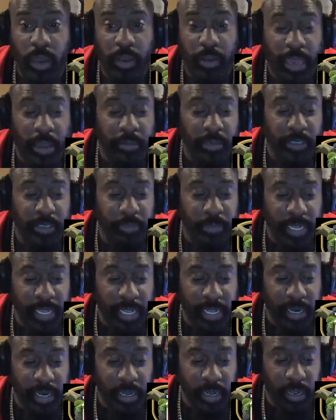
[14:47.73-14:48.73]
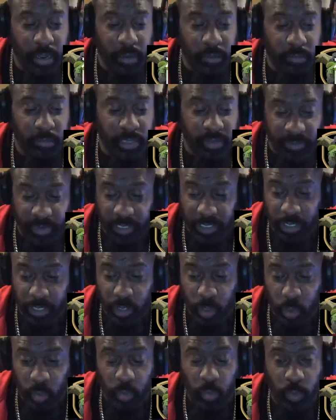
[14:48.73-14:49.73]
no, I was playing Division
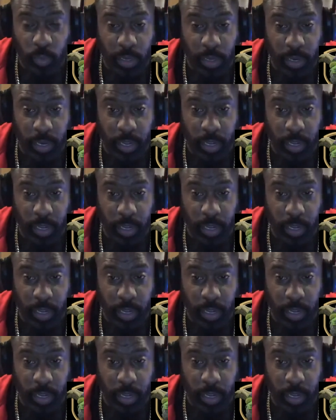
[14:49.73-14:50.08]
2 with